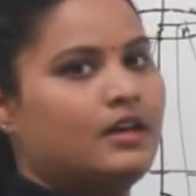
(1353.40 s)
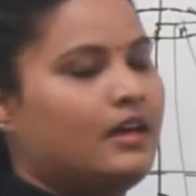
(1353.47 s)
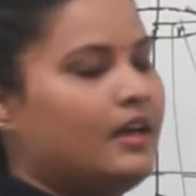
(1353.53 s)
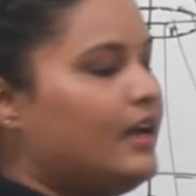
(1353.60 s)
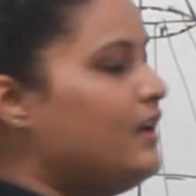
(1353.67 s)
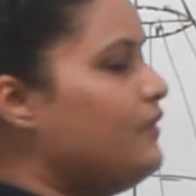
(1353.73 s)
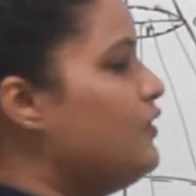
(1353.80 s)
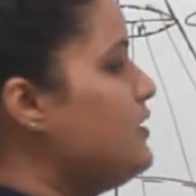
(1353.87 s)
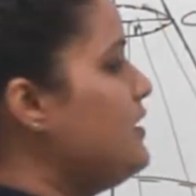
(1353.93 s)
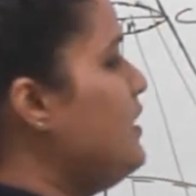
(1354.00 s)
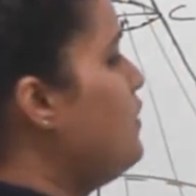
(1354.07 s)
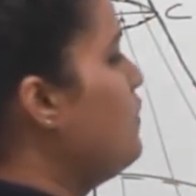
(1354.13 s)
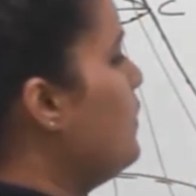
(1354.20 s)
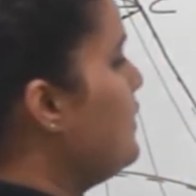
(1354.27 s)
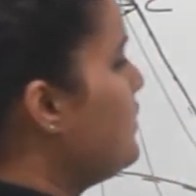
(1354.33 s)
It was
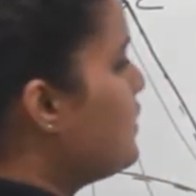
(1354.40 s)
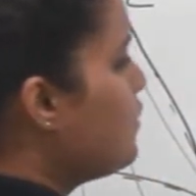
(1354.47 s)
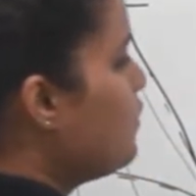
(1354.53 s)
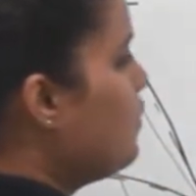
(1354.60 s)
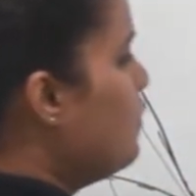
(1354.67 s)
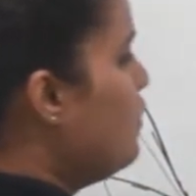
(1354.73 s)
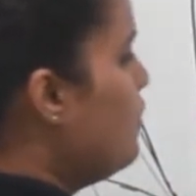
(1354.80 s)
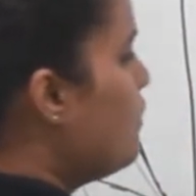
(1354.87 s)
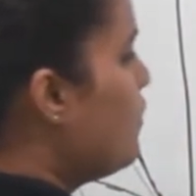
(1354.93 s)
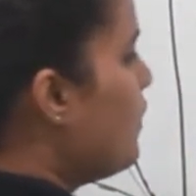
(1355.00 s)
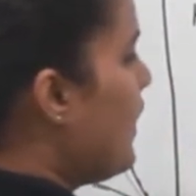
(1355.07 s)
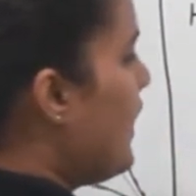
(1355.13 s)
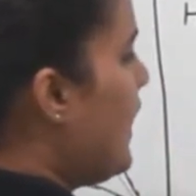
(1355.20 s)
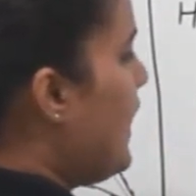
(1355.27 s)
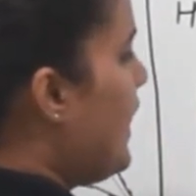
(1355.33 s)
equals to
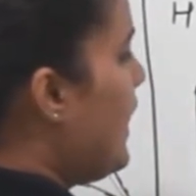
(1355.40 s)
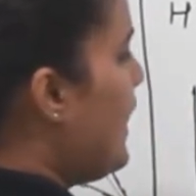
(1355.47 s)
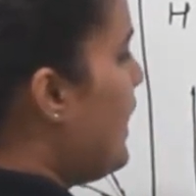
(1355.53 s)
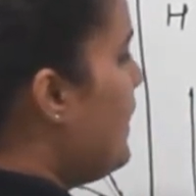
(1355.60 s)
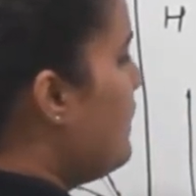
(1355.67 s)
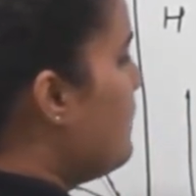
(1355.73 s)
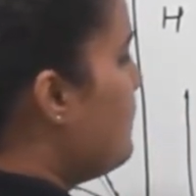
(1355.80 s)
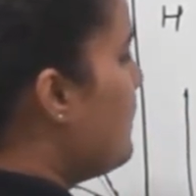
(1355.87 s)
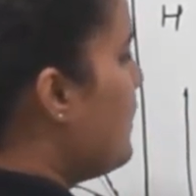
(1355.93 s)
a